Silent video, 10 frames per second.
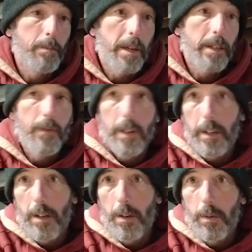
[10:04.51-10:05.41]
made
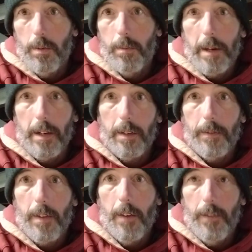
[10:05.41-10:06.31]
video made a,
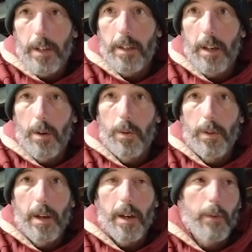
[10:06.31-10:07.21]
a video
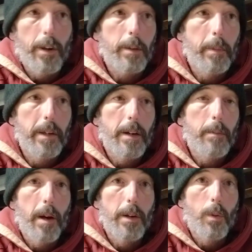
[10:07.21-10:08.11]
that I recommend
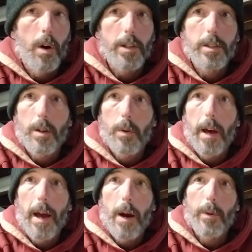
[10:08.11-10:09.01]
everybody to watch is on
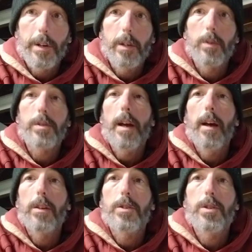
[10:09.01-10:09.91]
a Howard Hill
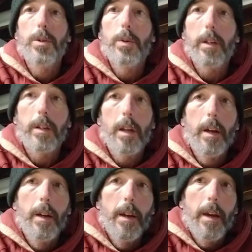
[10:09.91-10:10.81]
style of shooting.
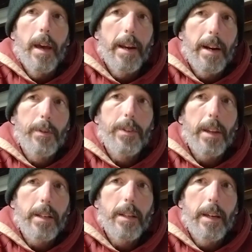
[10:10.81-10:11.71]
And
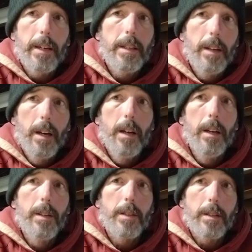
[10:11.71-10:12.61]
everything that he
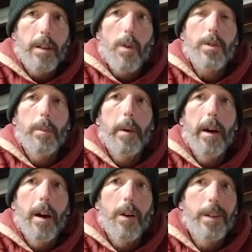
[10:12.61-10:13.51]
does and talks
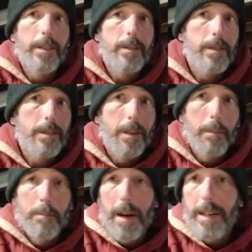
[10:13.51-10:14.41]
about is the
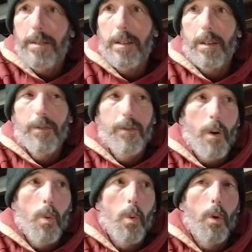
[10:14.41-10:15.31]
basic
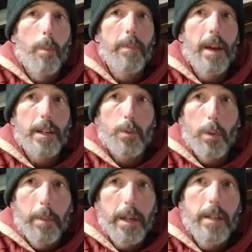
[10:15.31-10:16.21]
form that's
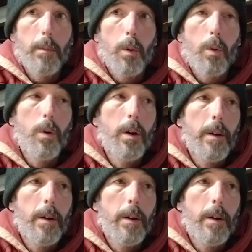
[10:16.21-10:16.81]
repeatable